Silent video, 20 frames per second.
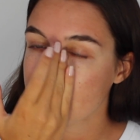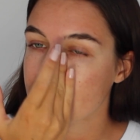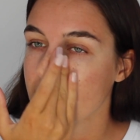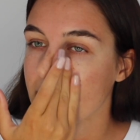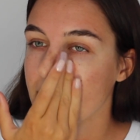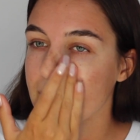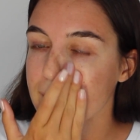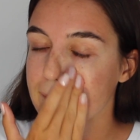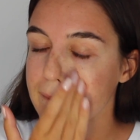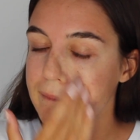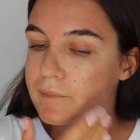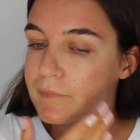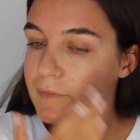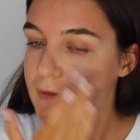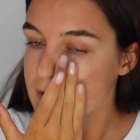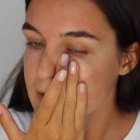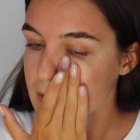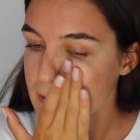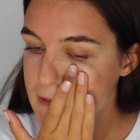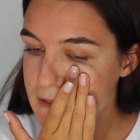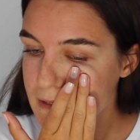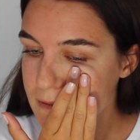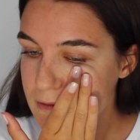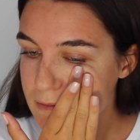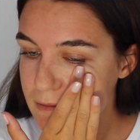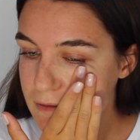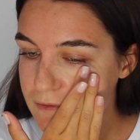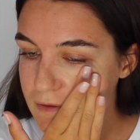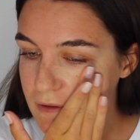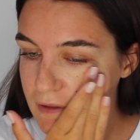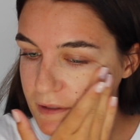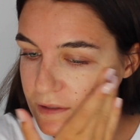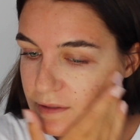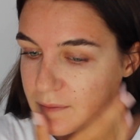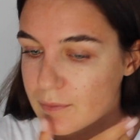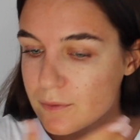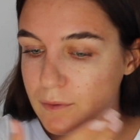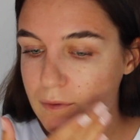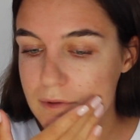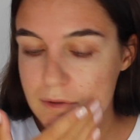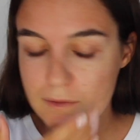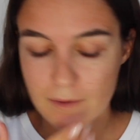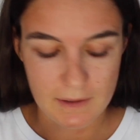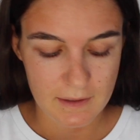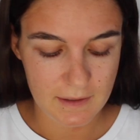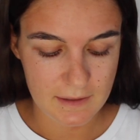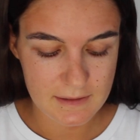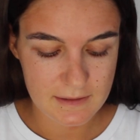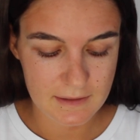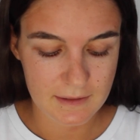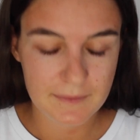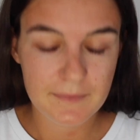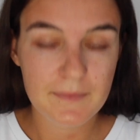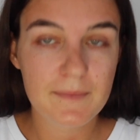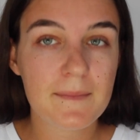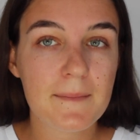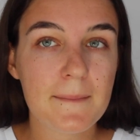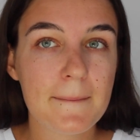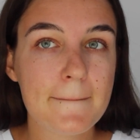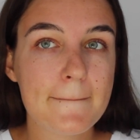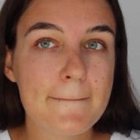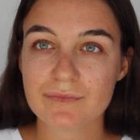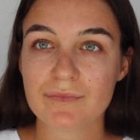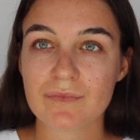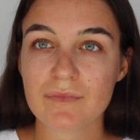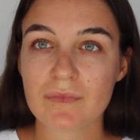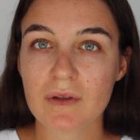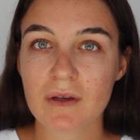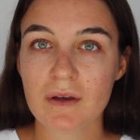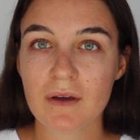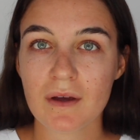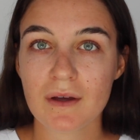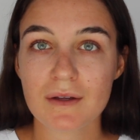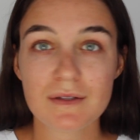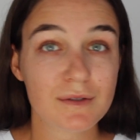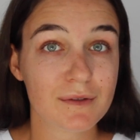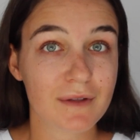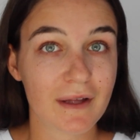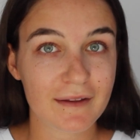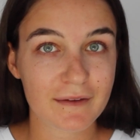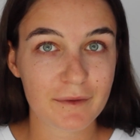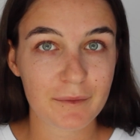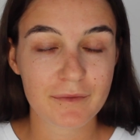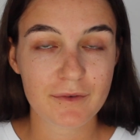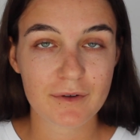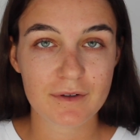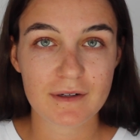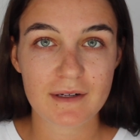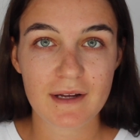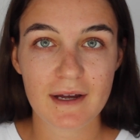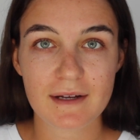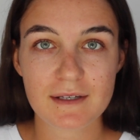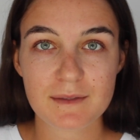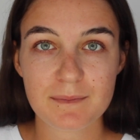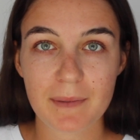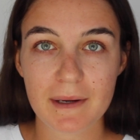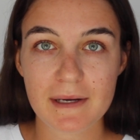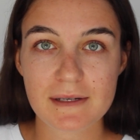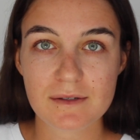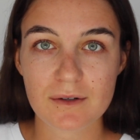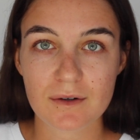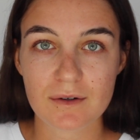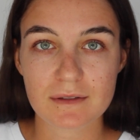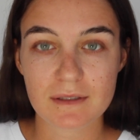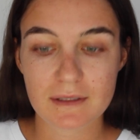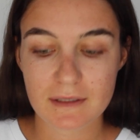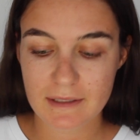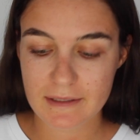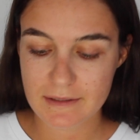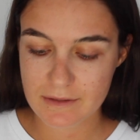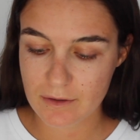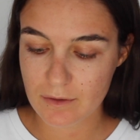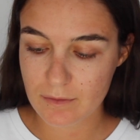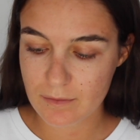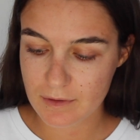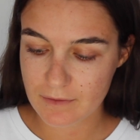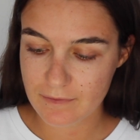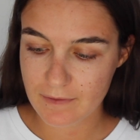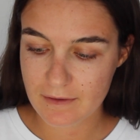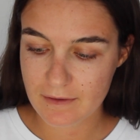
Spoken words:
but it does seem to be filling in the pores quite nicely. So now that we've got a nice base on, let's go in with